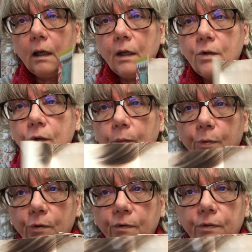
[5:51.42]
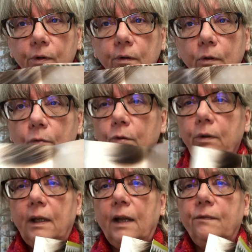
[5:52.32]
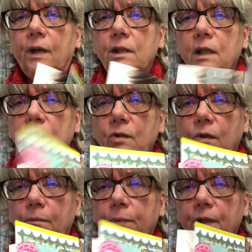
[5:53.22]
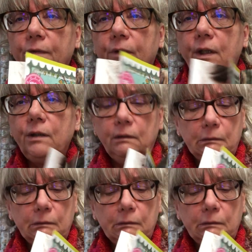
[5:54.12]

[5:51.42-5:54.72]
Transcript: It's so beautiful. Oh, look at that face. That's not a pretty face.